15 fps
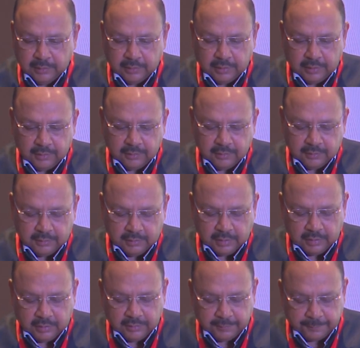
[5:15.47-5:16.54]
in
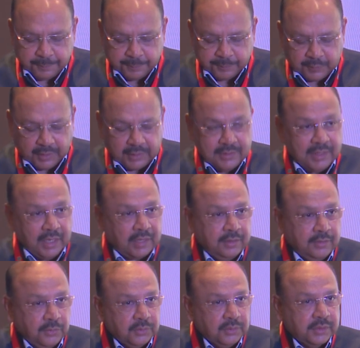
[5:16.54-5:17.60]
Delhi
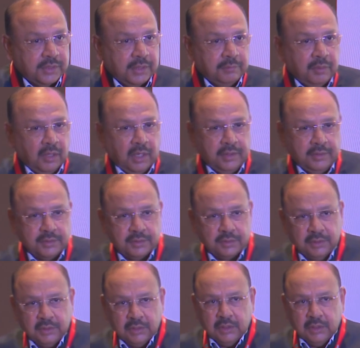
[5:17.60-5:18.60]
exactly on the same lines,